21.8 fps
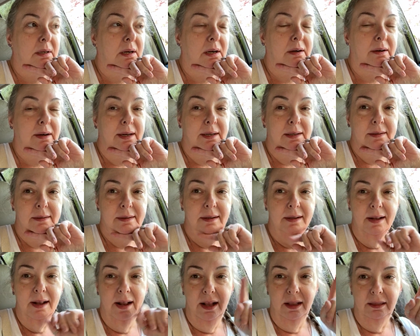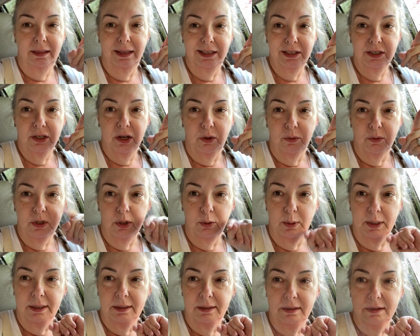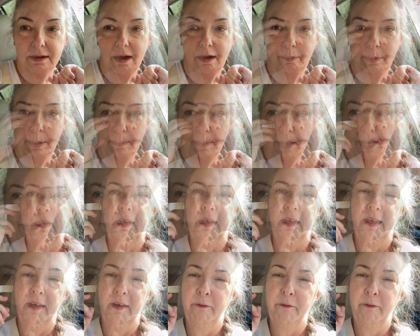All right, let's go do it. I'll be back.